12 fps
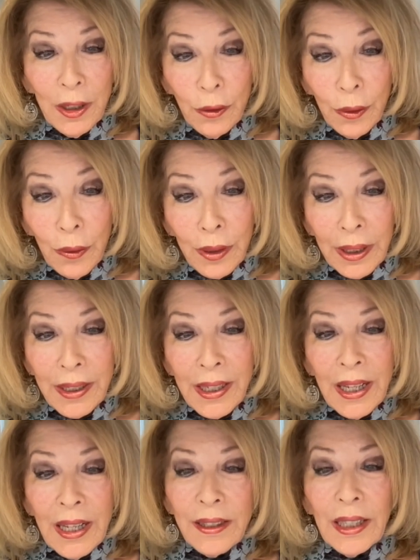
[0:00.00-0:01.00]
journey
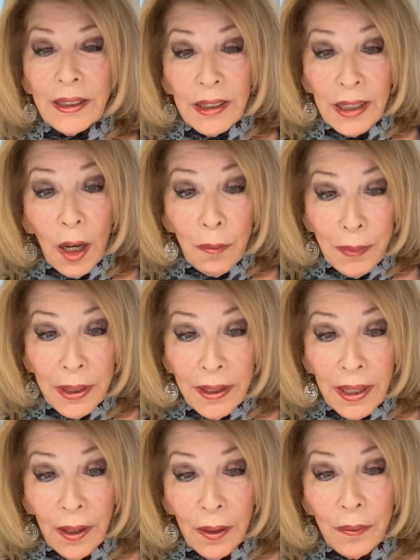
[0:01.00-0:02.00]
that got me
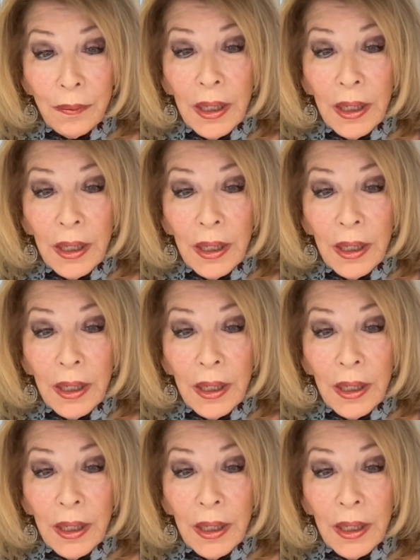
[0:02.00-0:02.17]
there.